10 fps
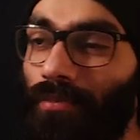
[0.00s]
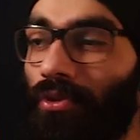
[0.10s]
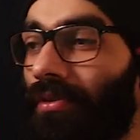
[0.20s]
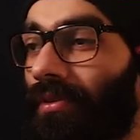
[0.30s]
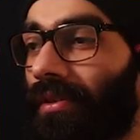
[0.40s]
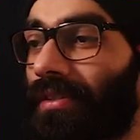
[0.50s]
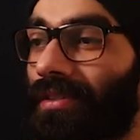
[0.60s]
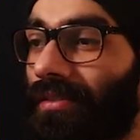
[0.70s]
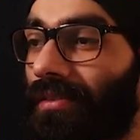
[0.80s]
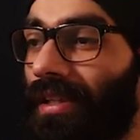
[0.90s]
I'm sure
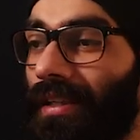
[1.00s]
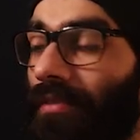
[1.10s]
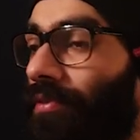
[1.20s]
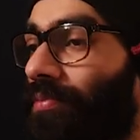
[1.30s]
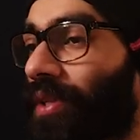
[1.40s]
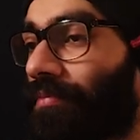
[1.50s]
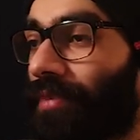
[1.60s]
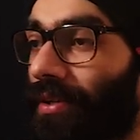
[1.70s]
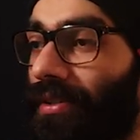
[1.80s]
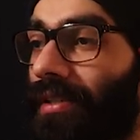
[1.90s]
it's taken from
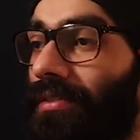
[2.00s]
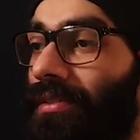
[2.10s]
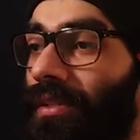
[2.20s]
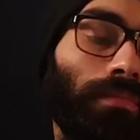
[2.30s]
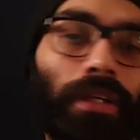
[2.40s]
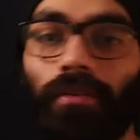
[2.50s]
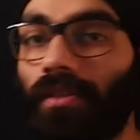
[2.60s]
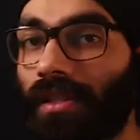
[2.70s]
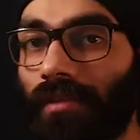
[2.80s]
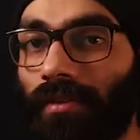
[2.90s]
somewhere or the other, many
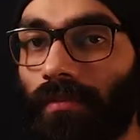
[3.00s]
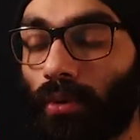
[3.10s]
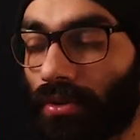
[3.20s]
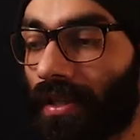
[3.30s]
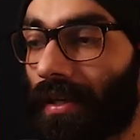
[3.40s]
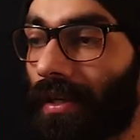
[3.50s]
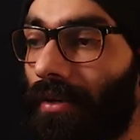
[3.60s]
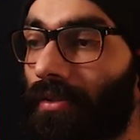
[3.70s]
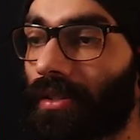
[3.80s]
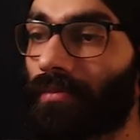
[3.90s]
of the self-help books I
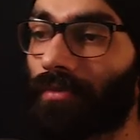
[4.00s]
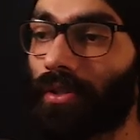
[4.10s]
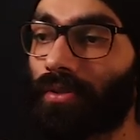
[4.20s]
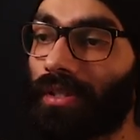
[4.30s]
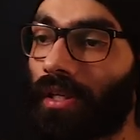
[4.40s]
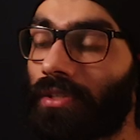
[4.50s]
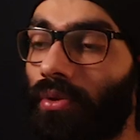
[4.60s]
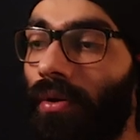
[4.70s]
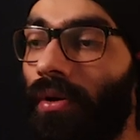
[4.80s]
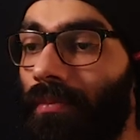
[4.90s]
read or some videos that I
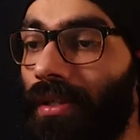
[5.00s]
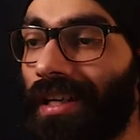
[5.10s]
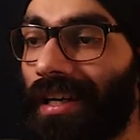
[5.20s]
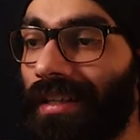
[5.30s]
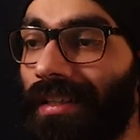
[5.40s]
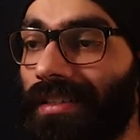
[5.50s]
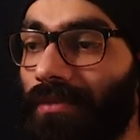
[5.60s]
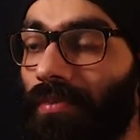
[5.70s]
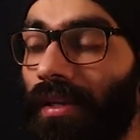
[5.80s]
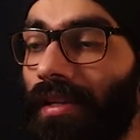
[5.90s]
saw, but the idea is simply